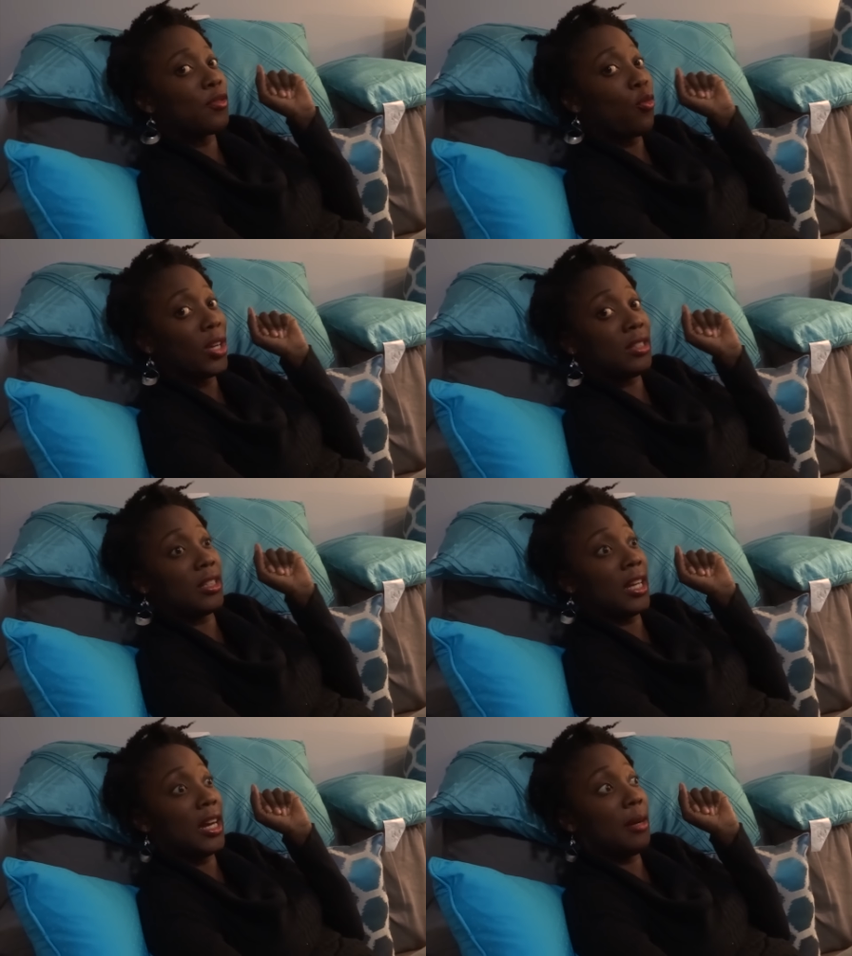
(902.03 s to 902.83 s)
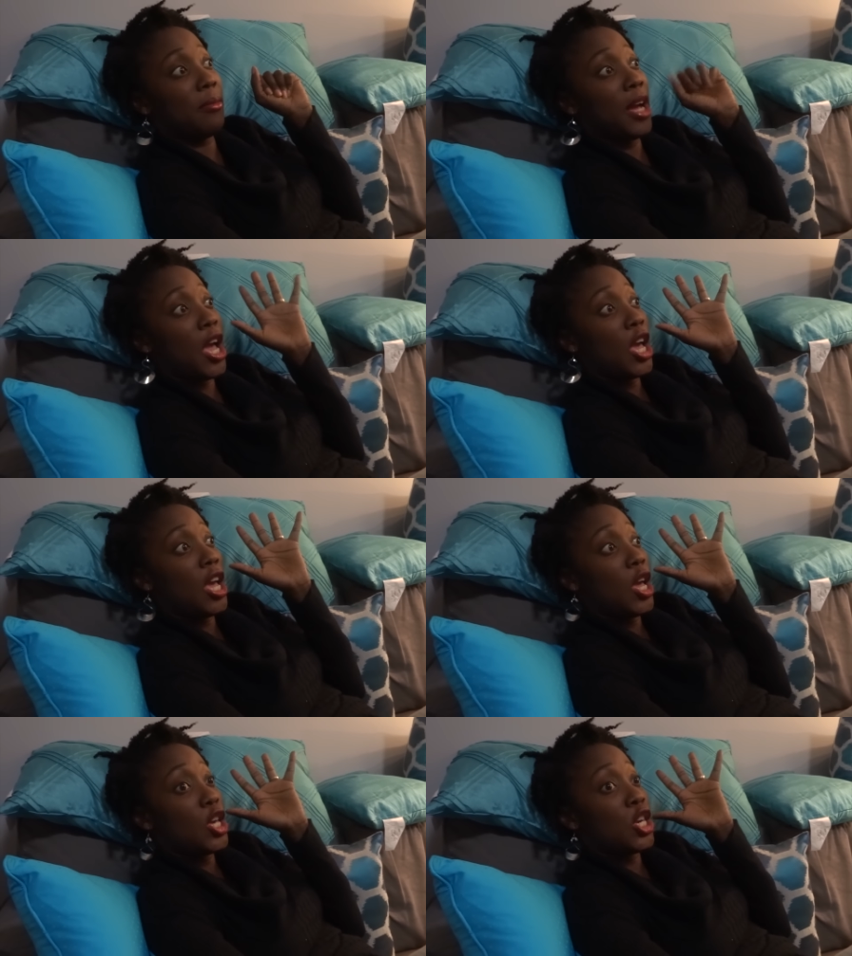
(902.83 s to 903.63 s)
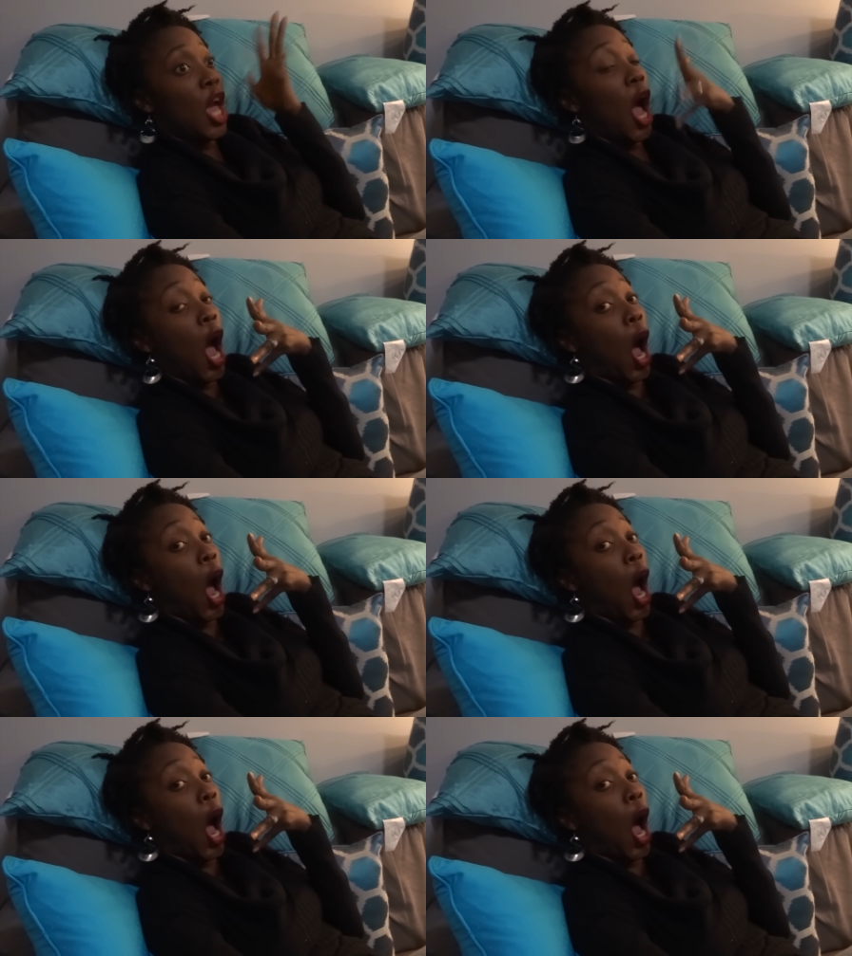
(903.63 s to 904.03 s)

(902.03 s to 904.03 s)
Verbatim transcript: of what's to come, yo,